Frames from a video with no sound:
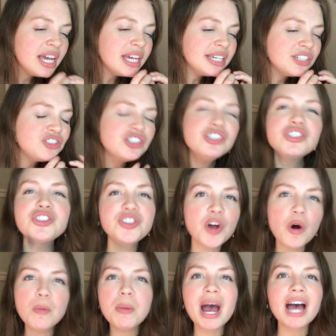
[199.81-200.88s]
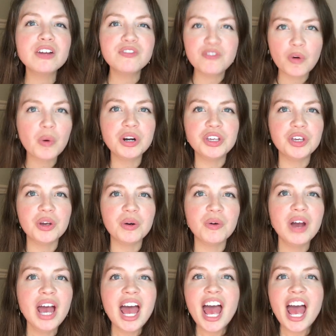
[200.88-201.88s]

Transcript: is just so bad for you.